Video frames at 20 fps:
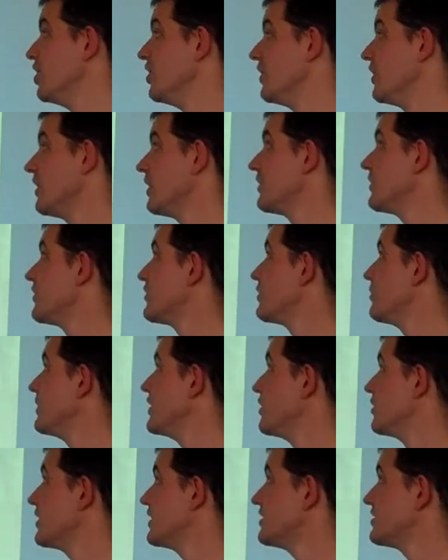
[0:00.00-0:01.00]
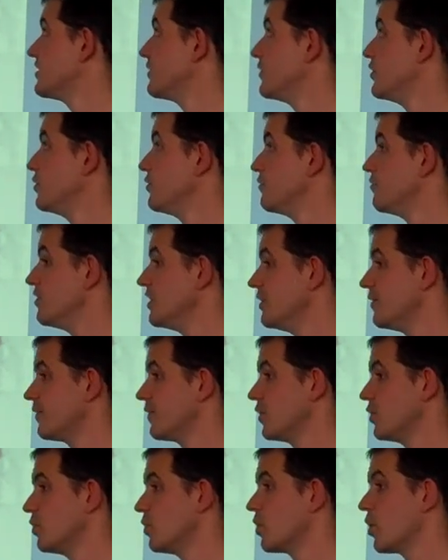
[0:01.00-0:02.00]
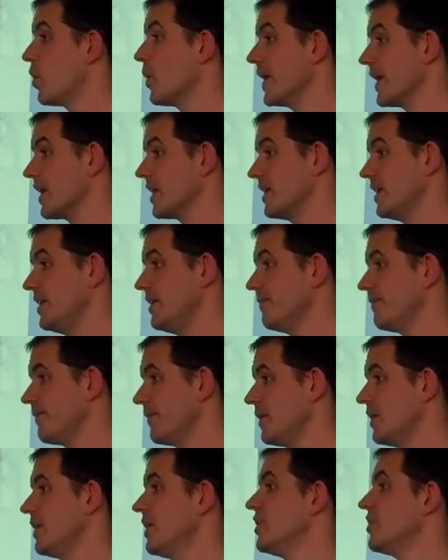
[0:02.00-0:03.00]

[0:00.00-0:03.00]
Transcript: But to be honest, if you refuel quickly,